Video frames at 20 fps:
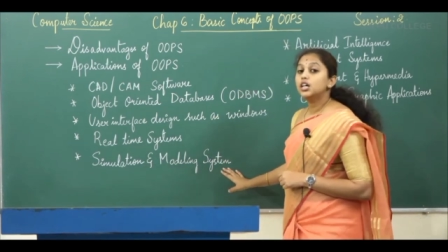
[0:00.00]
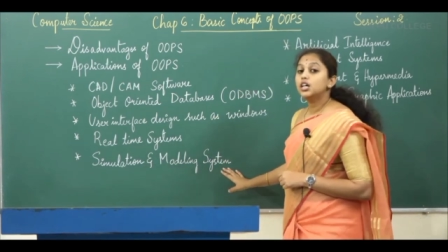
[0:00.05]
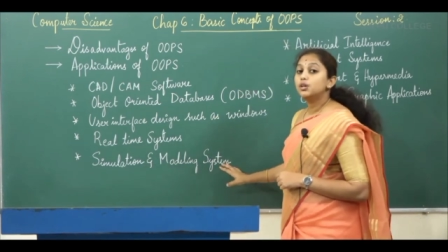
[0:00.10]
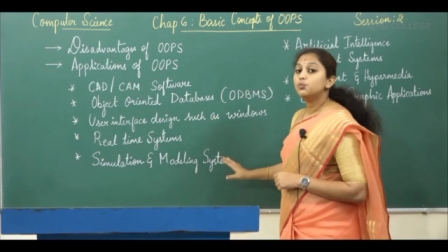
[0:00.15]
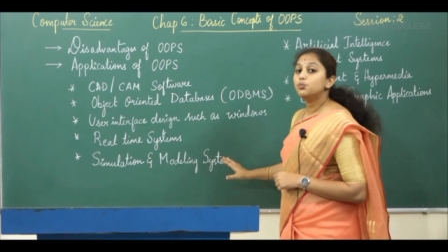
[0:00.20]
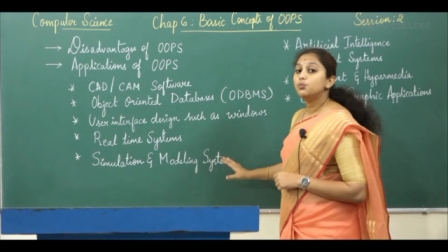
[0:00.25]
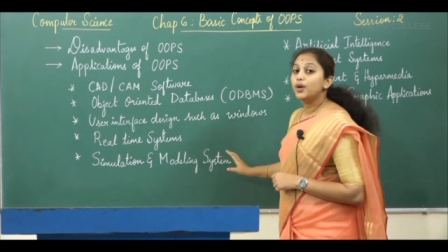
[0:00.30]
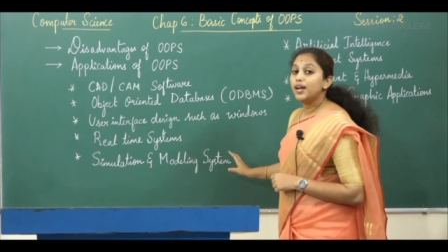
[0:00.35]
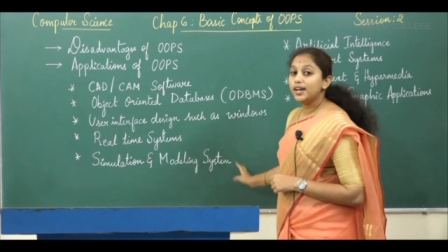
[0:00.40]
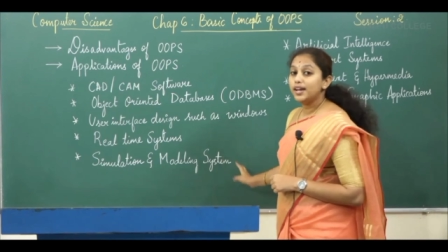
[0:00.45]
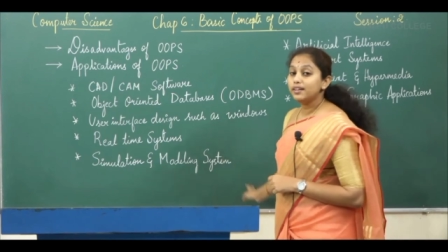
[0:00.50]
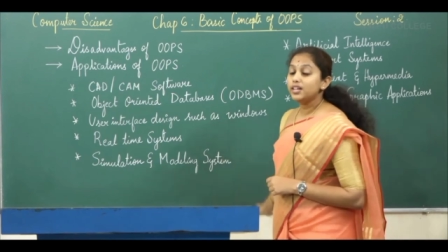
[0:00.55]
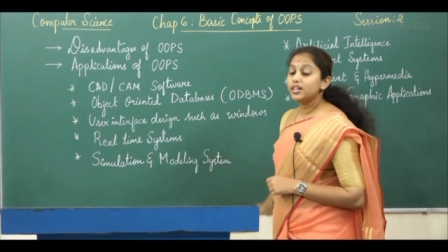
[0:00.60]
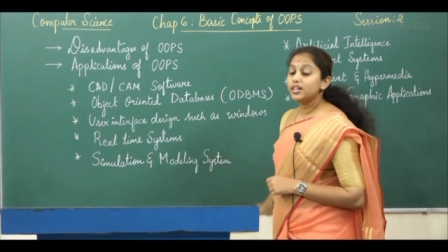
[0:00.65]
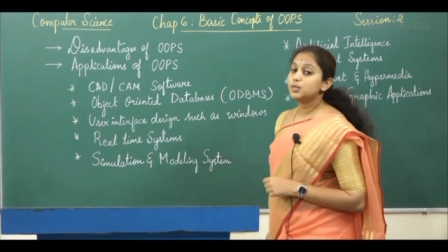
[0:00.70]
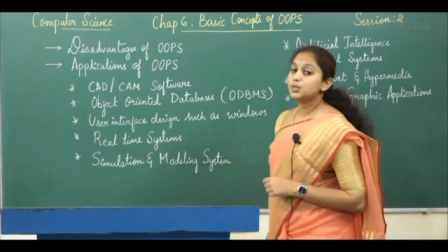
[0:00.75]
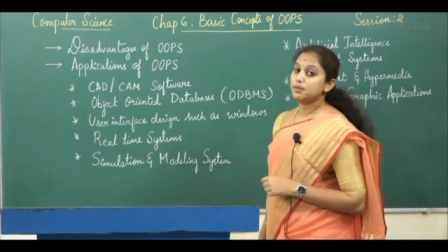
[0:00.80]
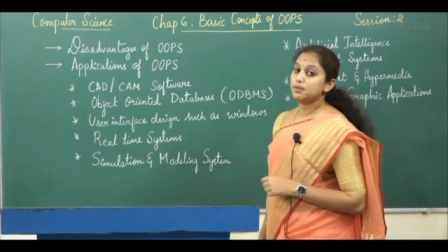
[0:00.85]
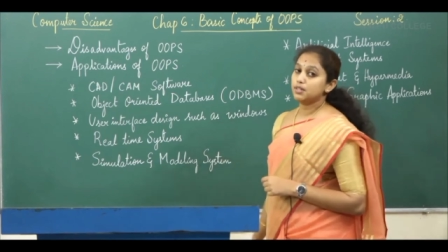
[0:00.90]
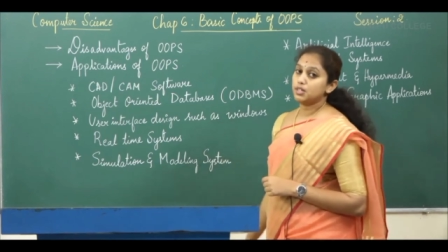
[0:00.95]

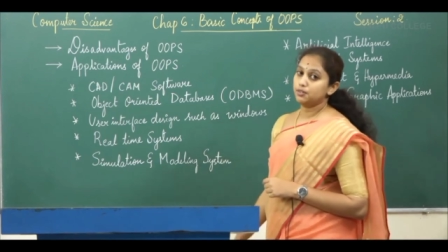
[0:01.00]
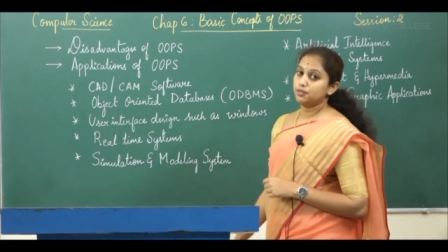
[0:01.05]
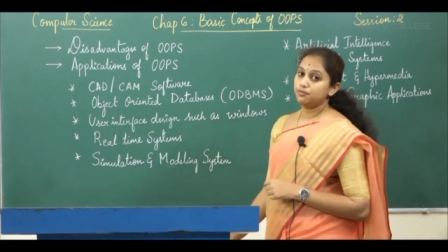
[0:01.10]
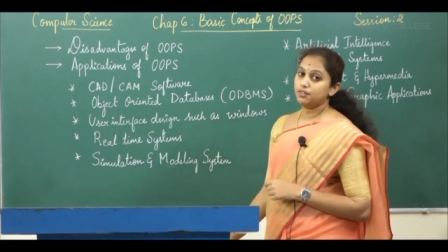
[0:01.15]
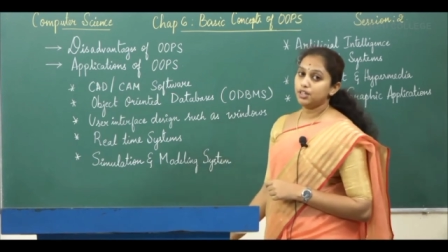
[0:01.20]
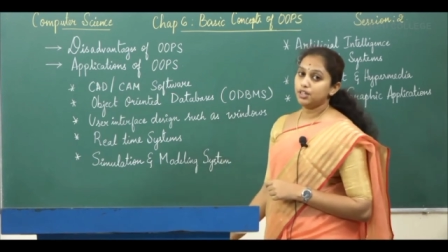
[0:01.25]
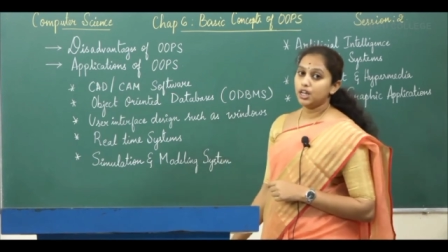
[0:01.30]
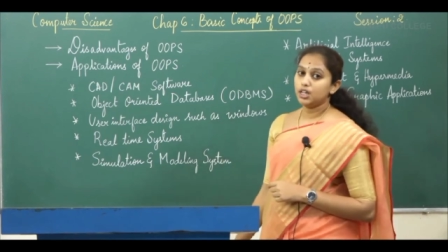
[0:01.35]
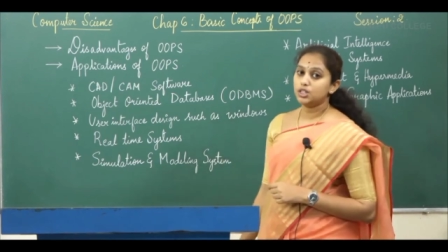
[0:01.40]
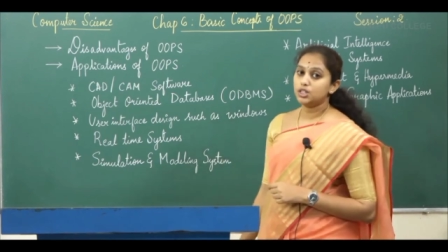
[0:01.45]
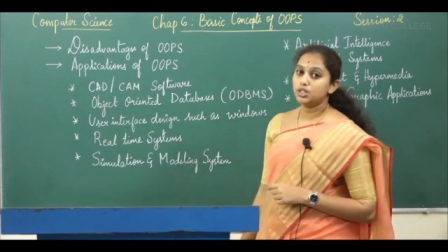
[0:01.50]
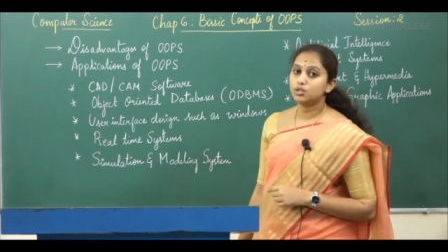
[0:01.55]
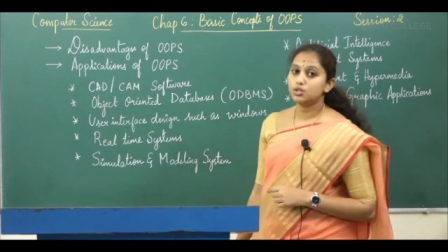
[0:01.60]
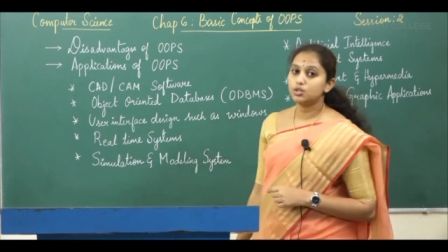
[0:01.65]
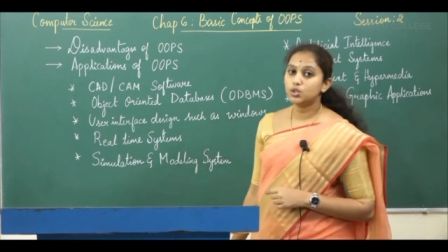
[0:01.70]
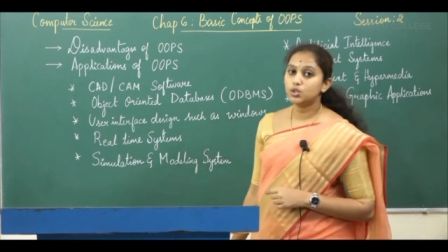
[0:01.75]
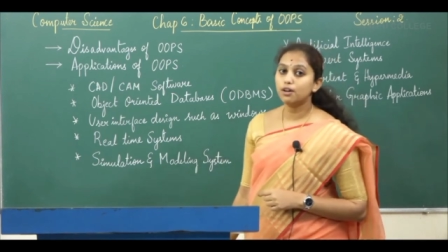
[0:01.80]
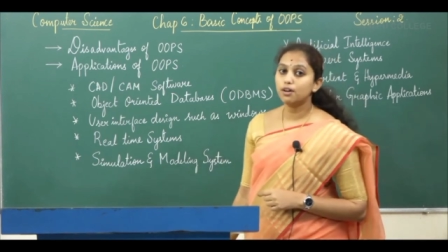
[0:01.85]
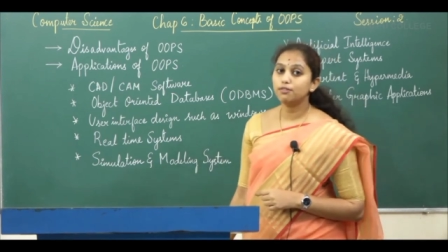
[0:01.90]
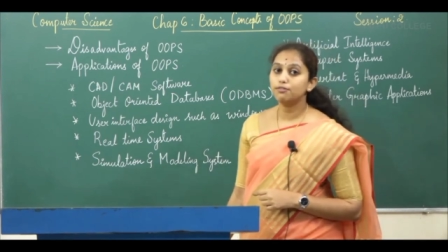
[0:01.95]
varying
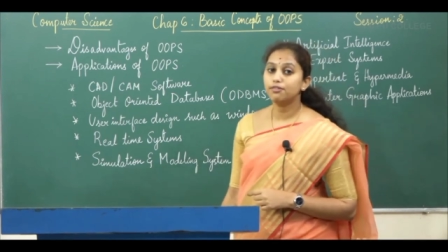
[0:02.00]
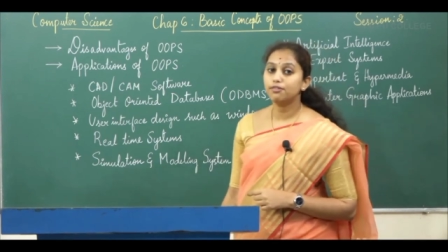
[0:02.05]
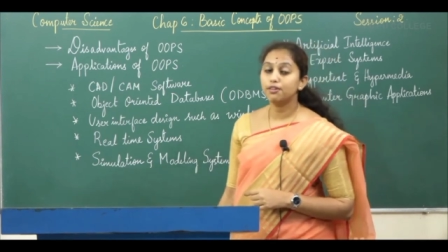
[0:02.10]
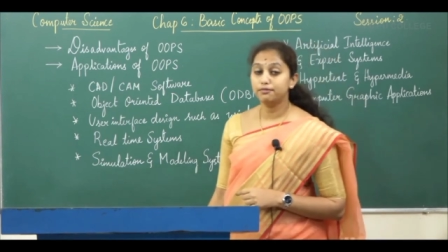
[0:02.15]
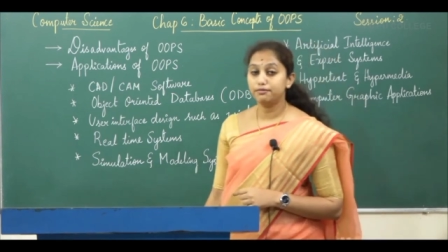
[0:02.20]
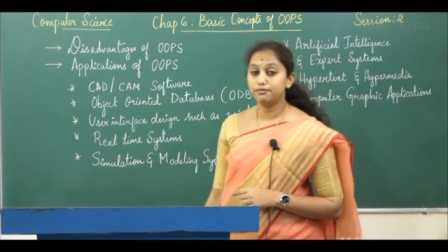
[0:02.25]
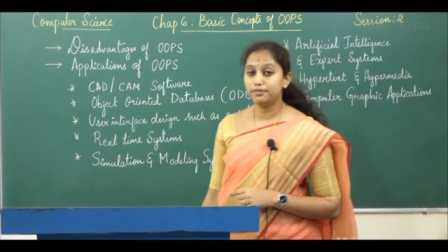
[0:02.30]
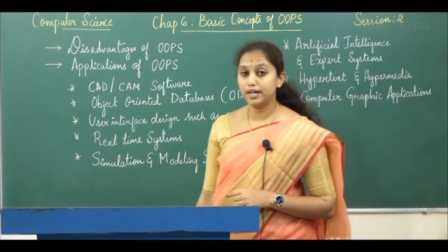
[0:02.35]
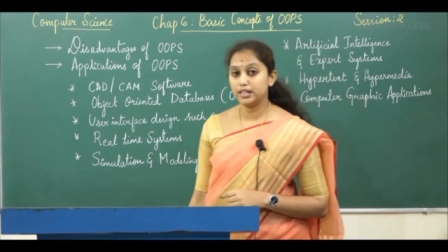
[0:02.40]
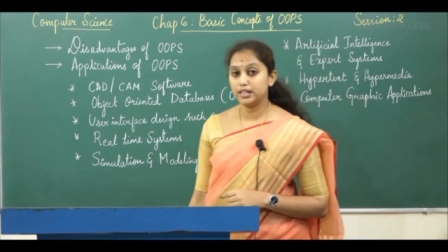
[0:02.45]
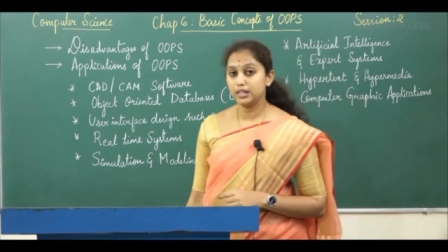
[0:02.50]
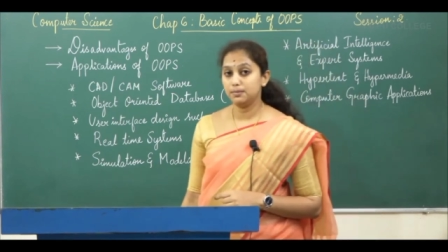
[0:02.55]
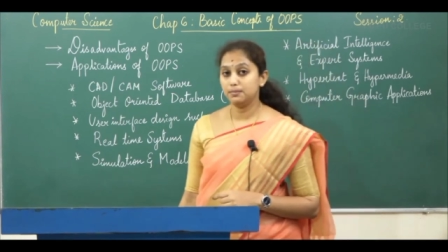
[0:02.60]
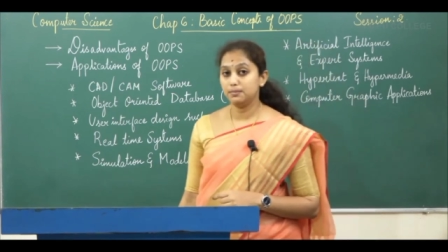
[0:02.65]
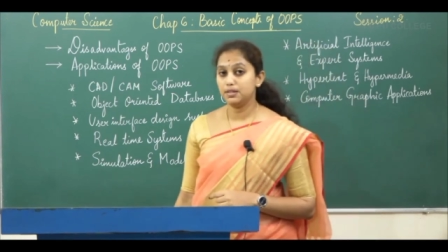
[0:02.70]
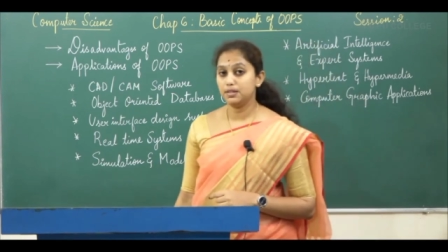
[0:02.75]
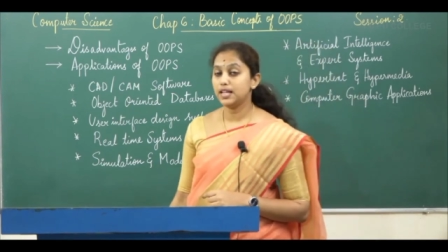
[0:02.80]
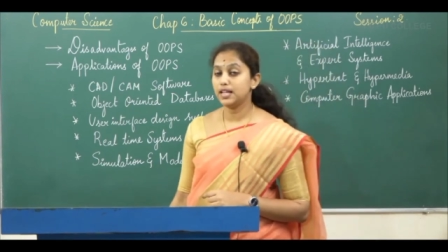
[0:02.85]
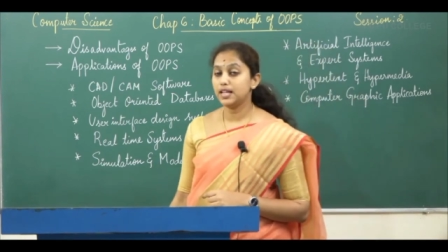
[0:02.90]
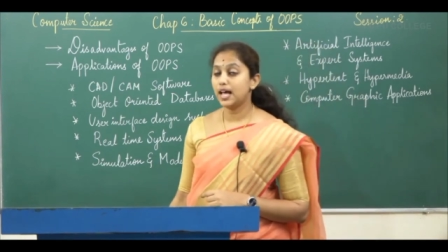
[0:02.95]
specifications of
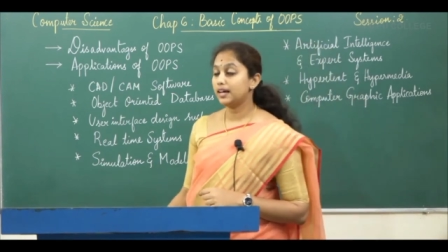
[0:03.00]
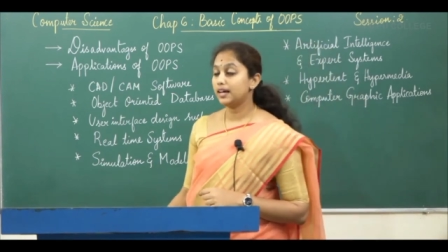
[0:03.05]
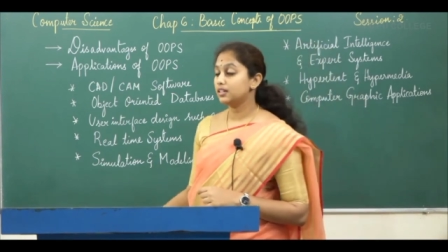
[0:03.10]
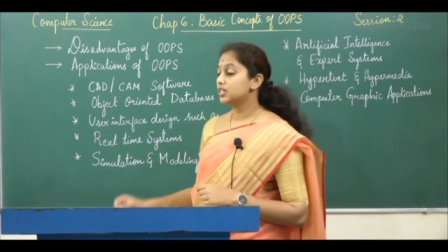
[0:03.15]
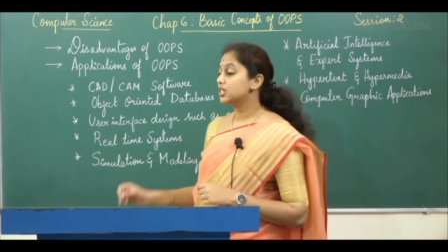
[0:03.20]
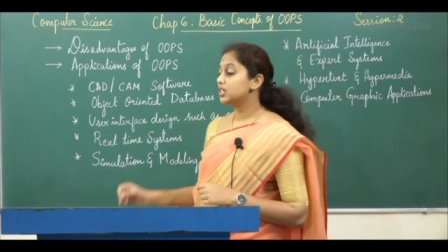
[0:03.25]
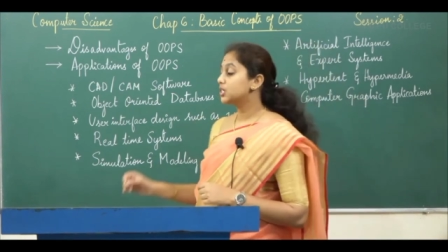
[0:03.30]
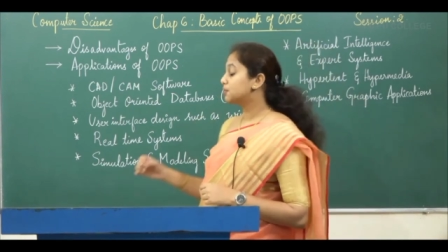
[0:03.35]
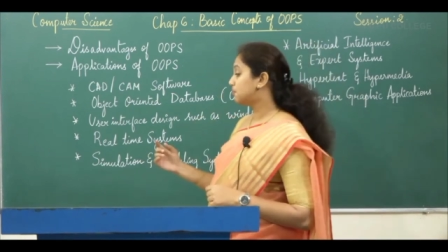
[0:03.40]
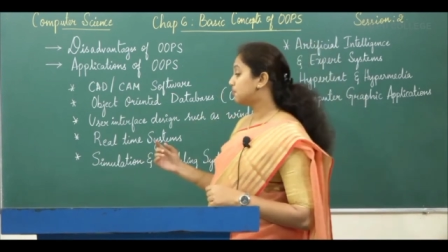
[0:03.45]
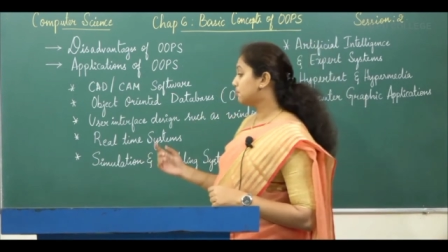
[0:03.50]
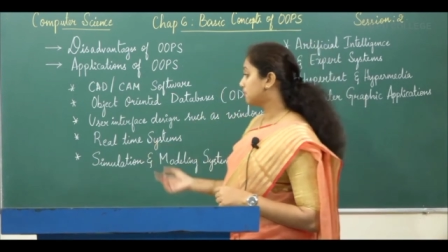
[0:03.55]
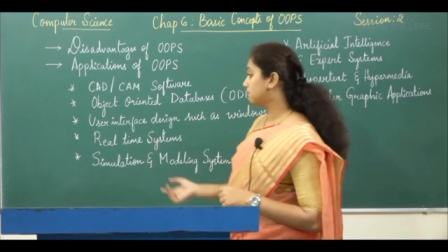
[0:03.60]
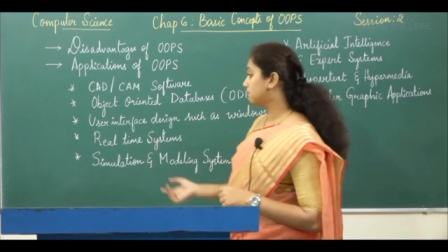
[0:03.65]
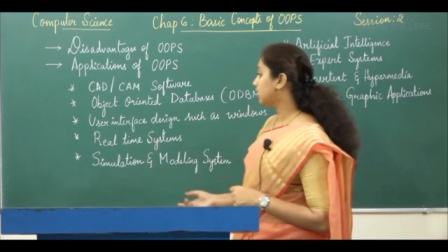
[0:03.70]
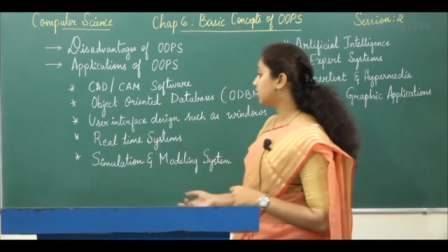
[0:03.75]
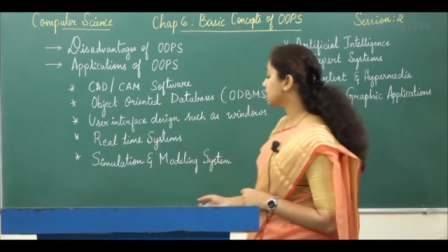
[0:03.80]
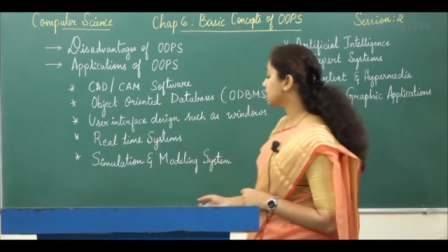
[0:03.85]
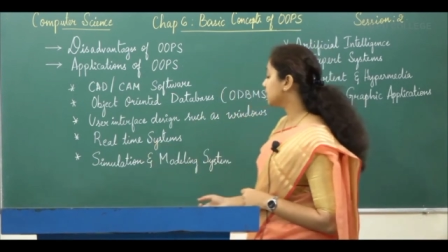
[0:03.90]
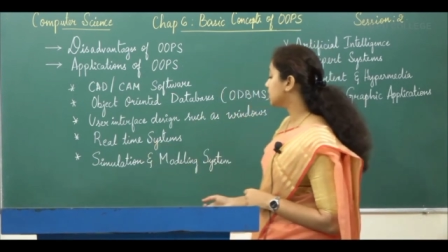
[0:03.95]
variables, and it's
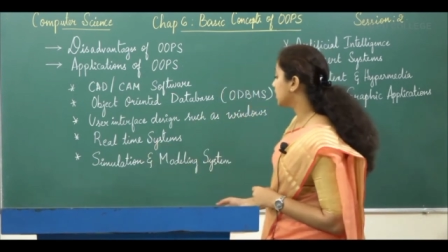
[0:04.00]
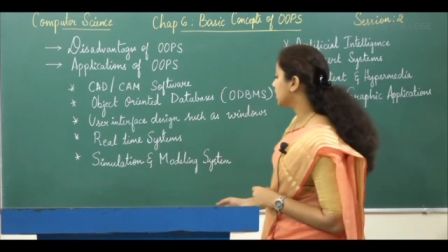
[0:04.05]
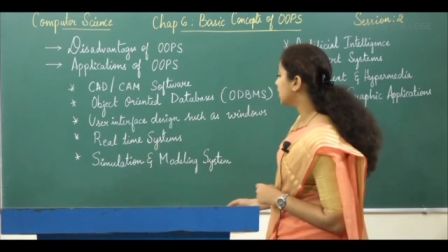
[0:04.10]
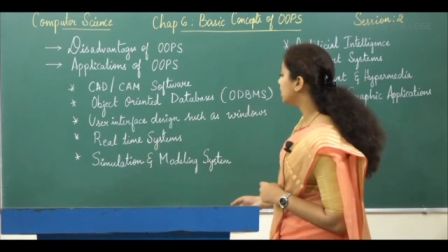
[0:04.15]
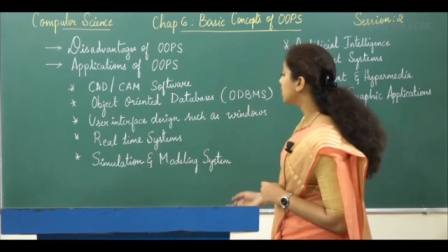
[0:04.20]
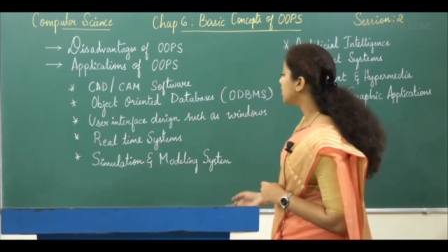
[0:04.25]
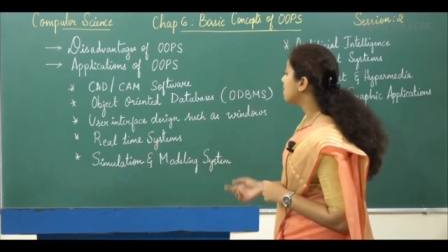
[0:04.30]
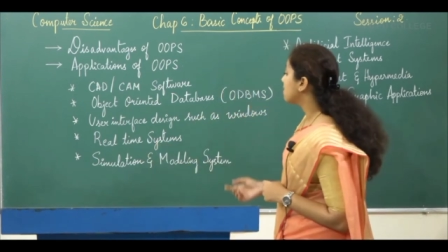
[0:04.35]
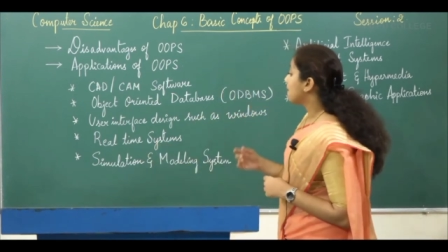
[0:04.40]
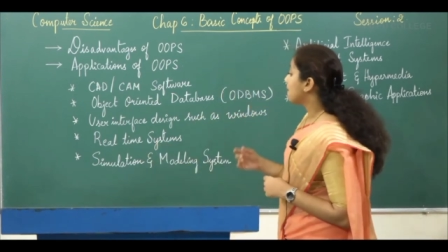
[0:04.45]
prevalent in